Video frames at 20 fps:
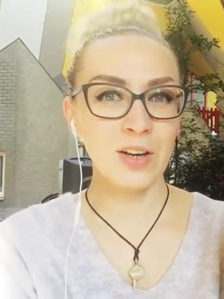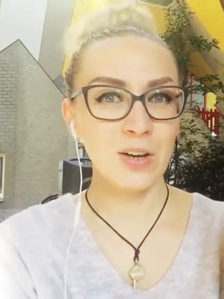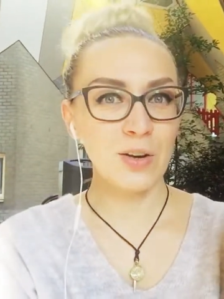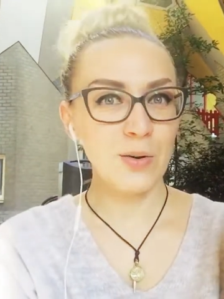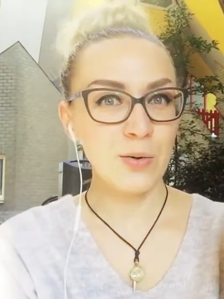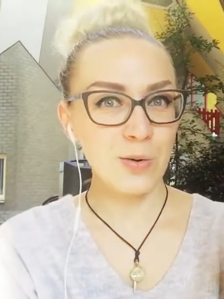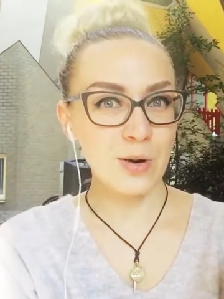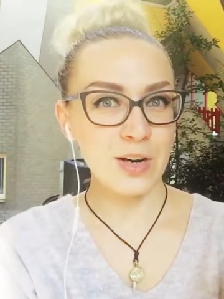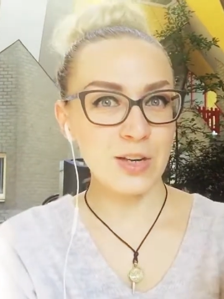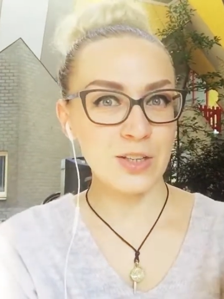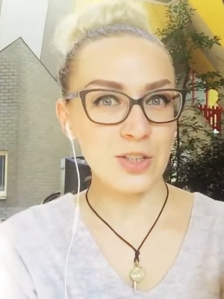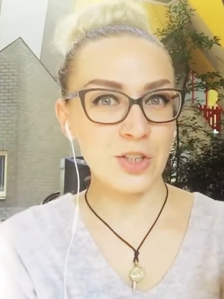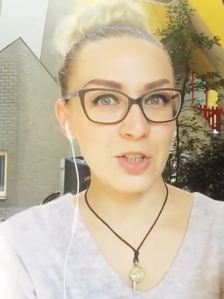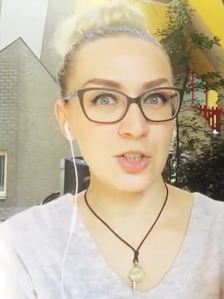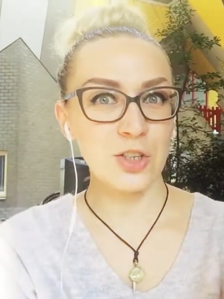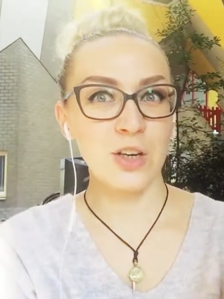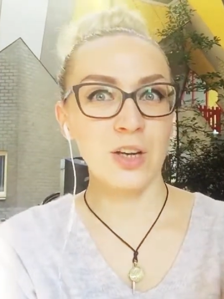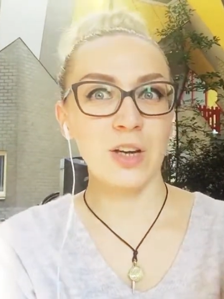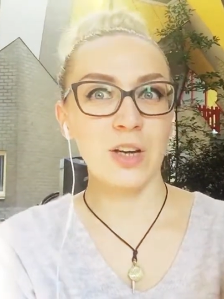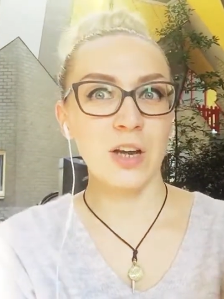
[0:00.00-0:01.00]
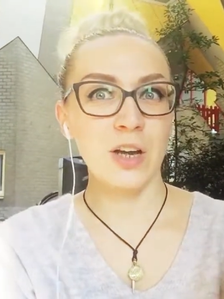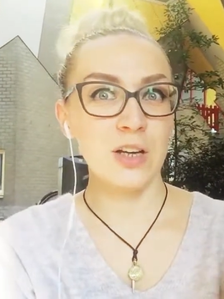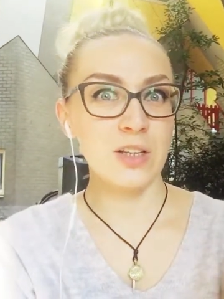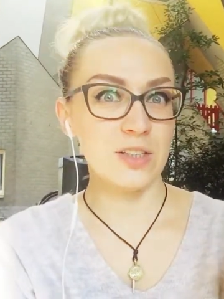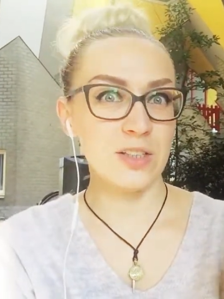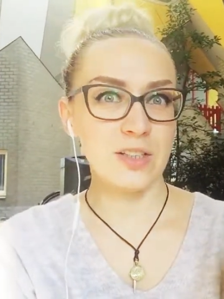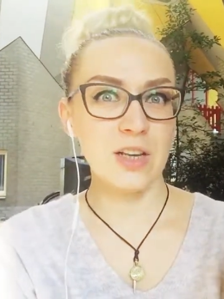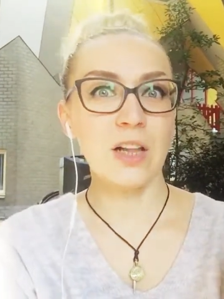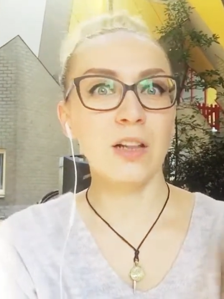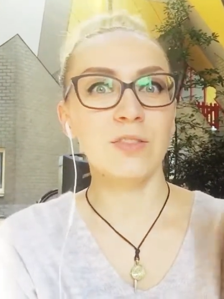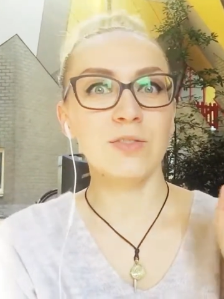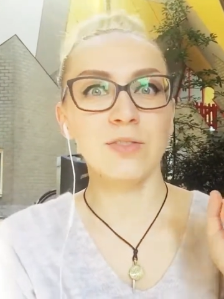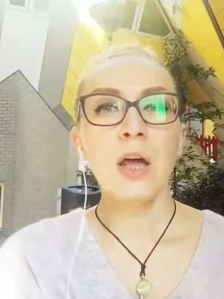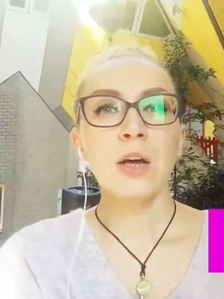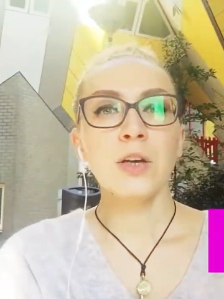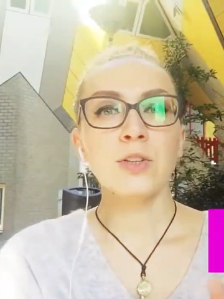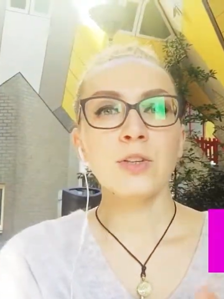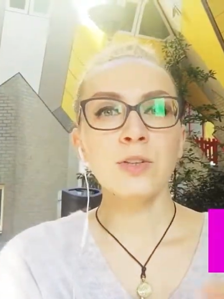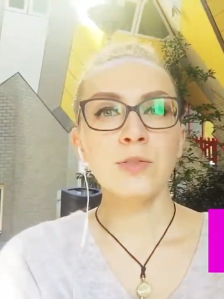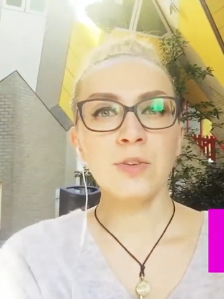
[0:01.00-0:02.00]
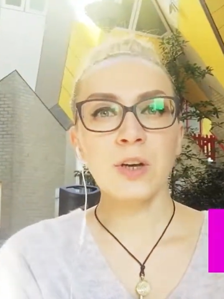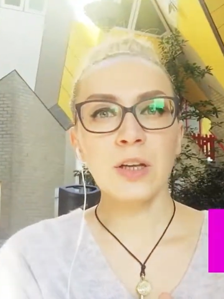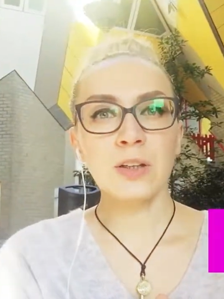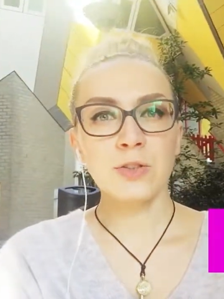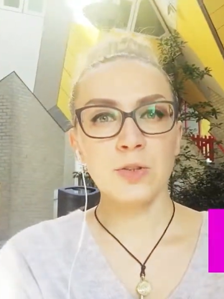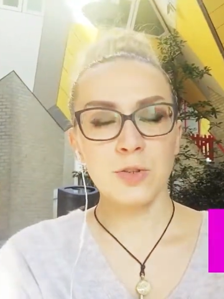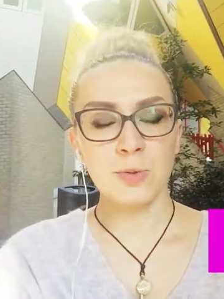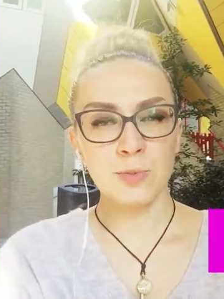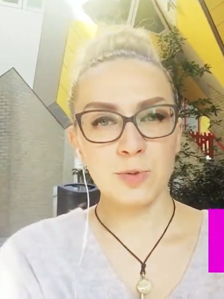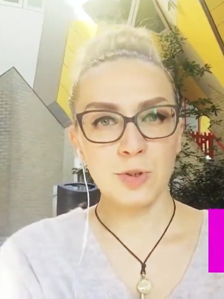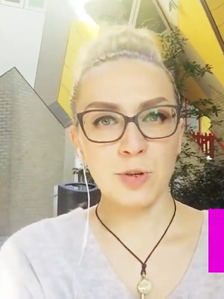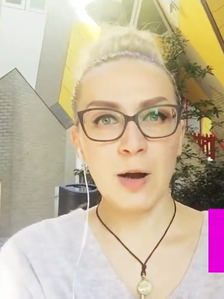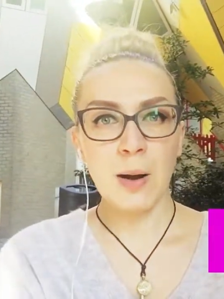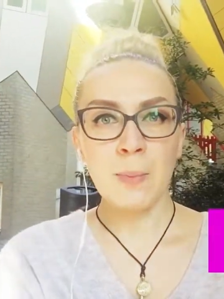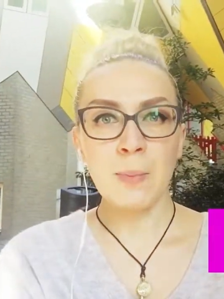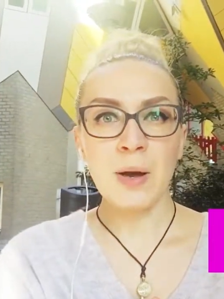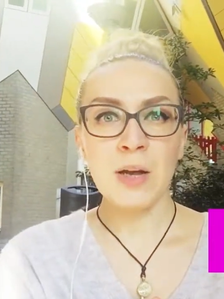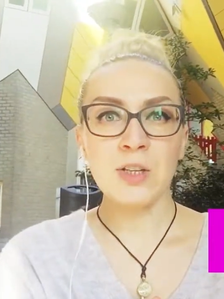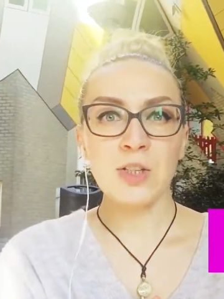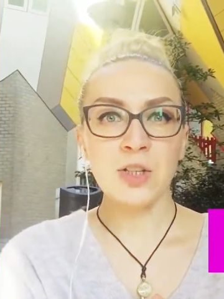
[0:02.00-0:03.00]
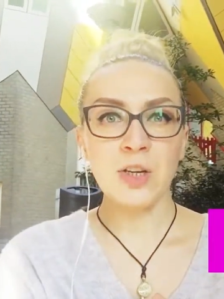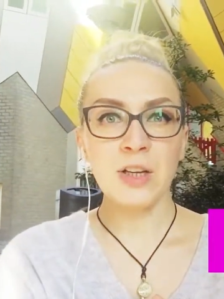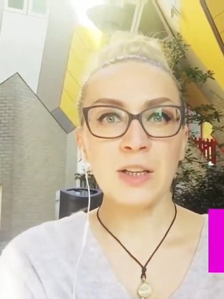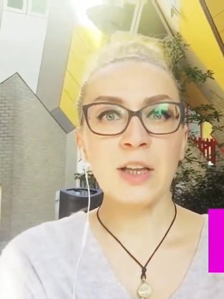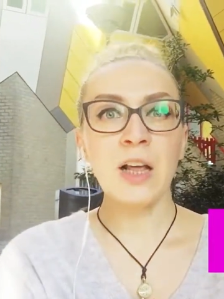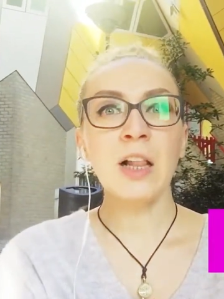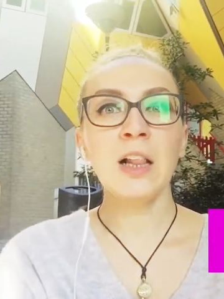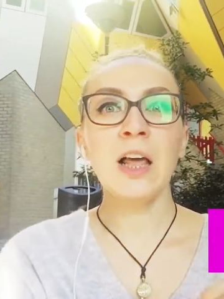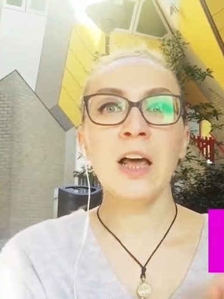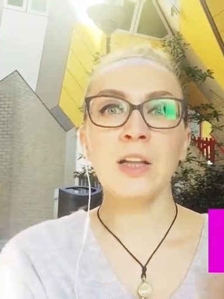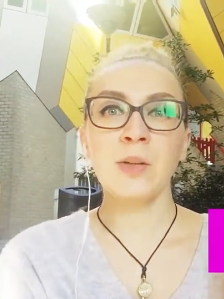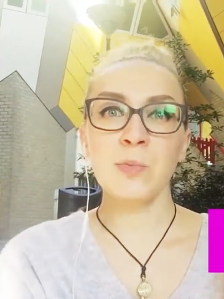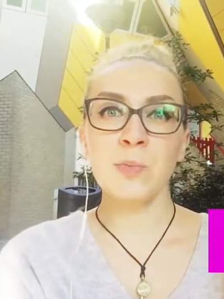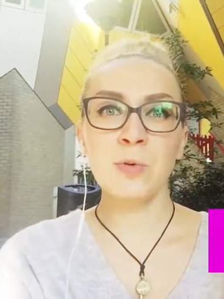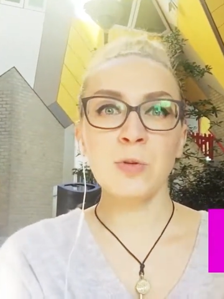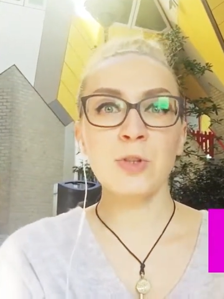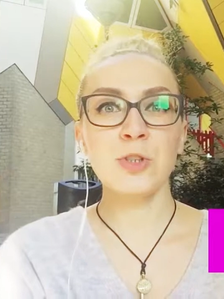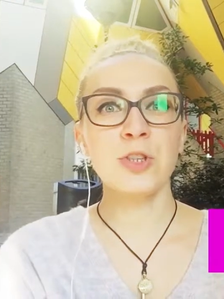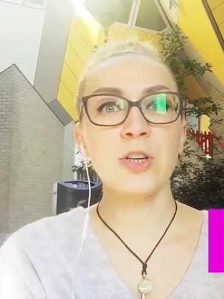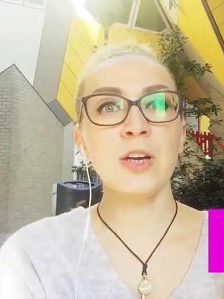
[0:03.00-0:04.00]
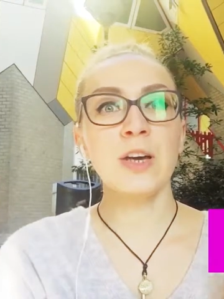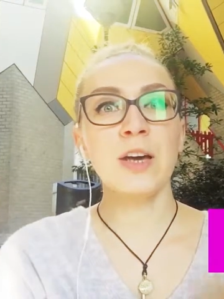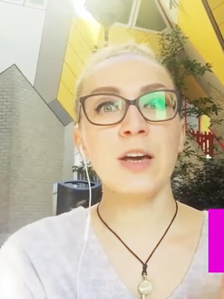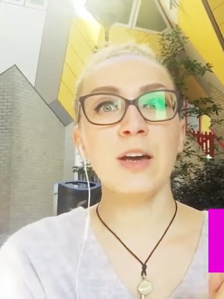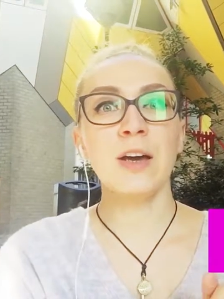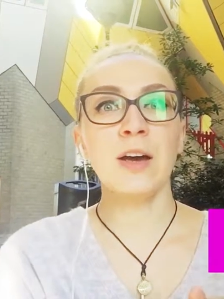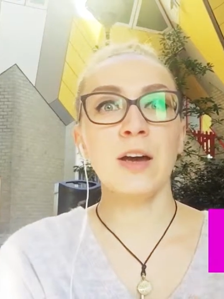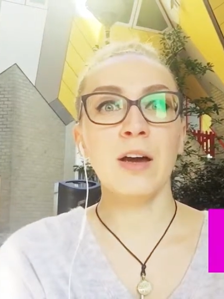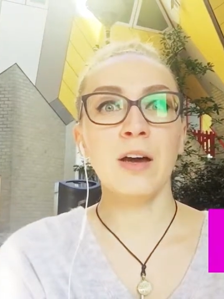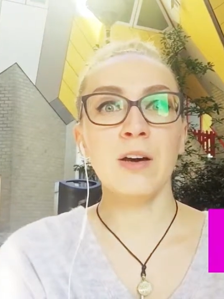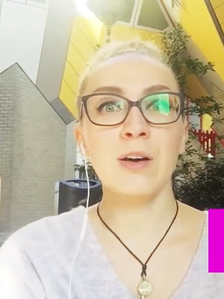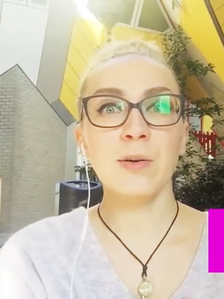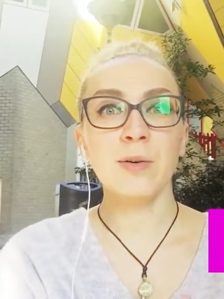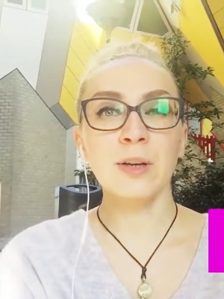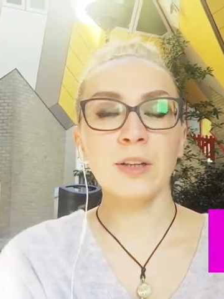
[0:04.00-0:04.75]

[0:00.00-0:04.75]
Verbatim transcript: range itself. Don't forget to subscribe my channel and push the uh,